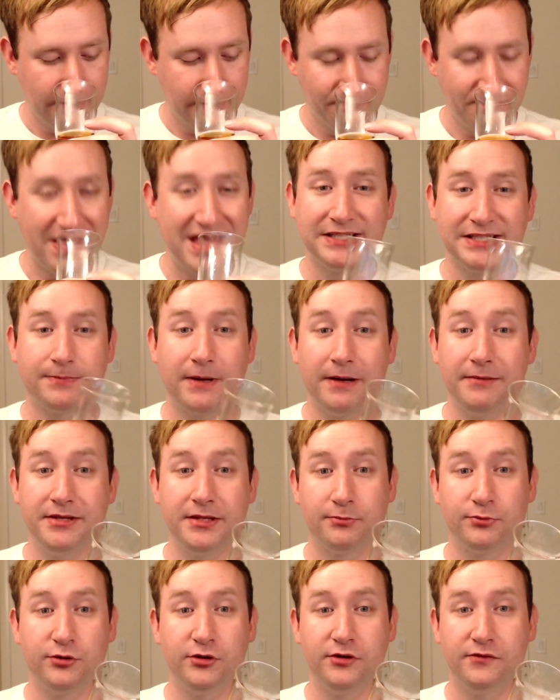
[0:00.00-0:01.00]
And it's probably the
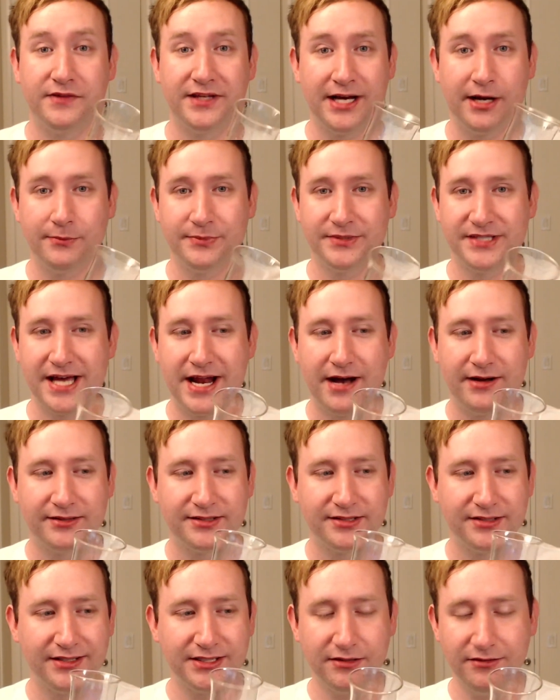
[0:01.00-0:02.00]
proof that helps that out.
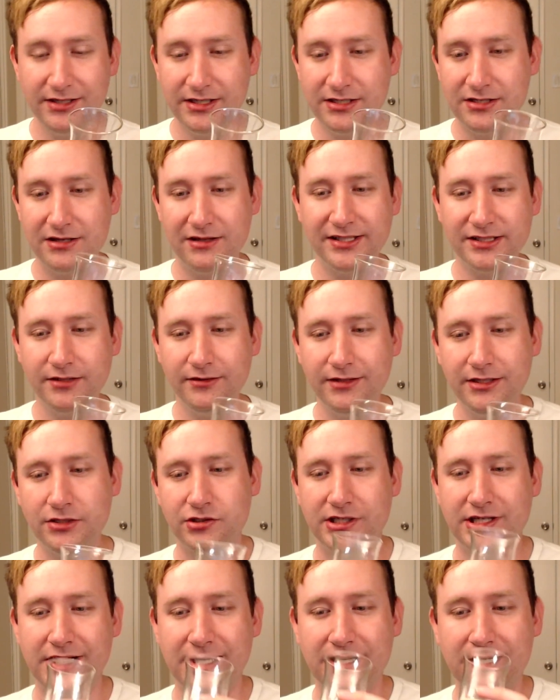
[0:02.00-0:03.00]
So let's go ahead and
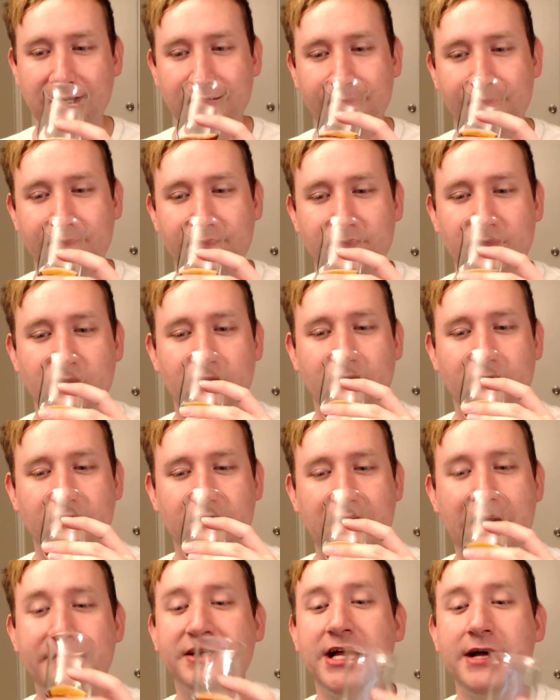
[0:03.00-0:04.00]
drink it.
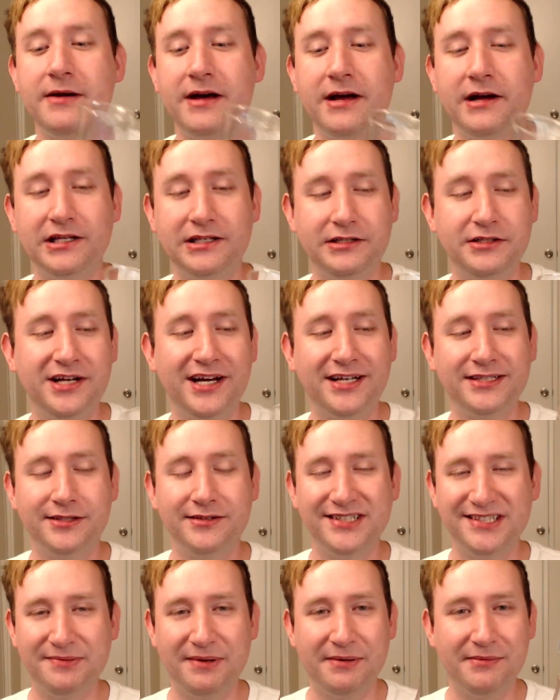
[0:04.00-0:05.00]
I'm a lot, you guys know
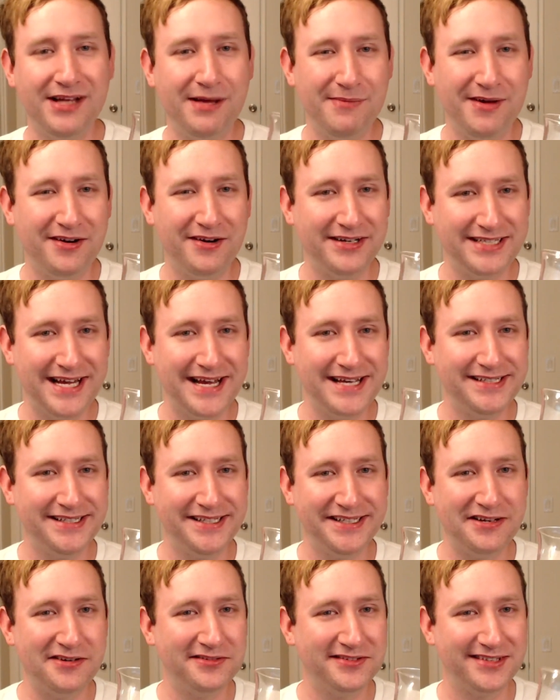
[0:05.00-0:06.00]
this, but I'm a lot better at
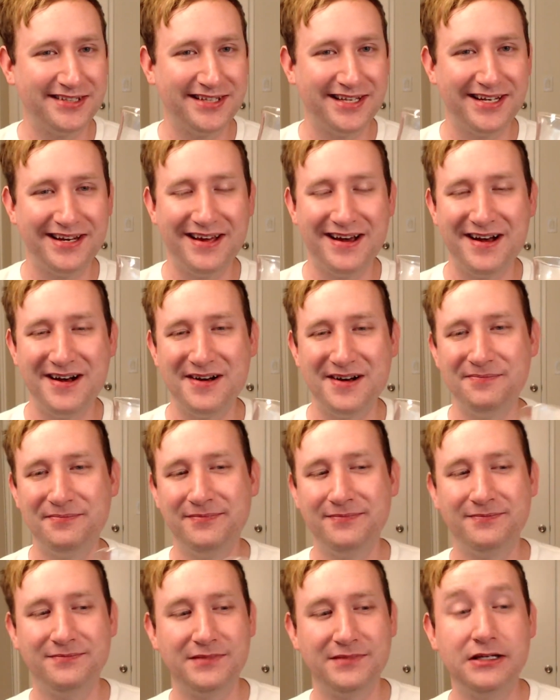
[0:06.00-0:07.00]
tasting notes than
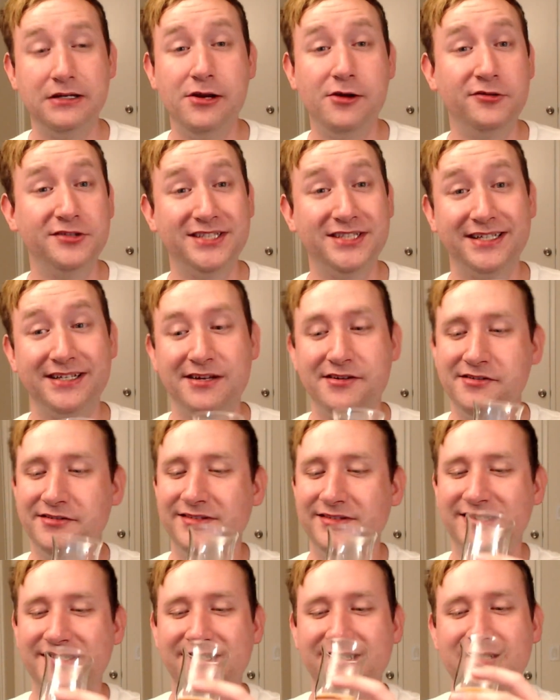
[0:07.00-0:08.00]
nosing
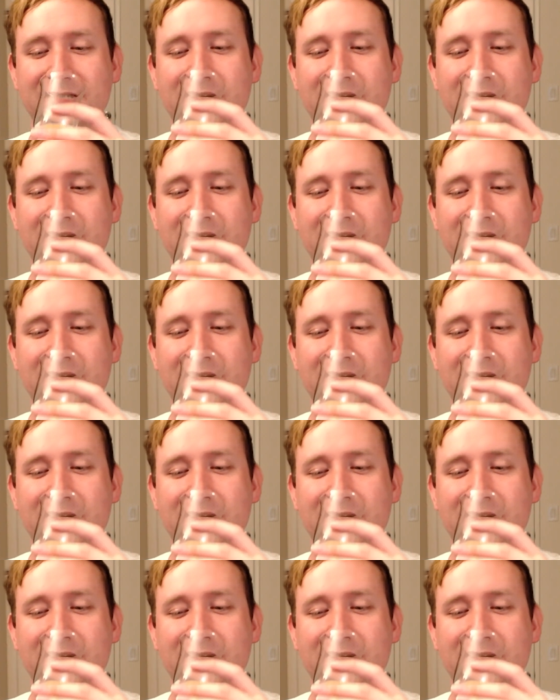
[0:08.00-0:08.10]
notes.